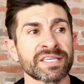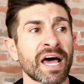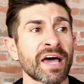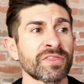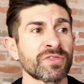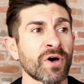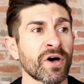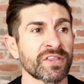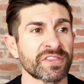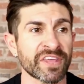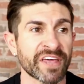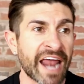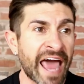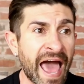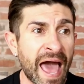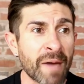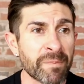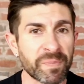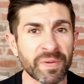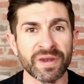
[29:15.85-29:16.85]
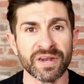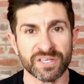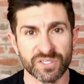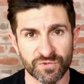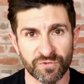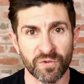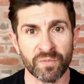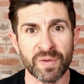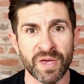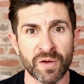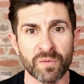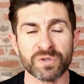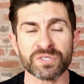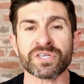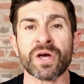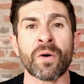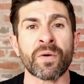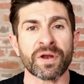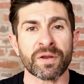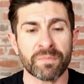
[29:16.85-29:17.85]
I thought that happiness for me was
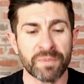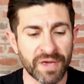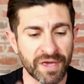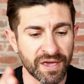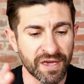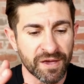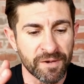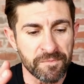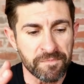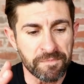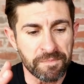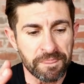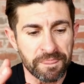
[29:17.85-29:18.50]
going to be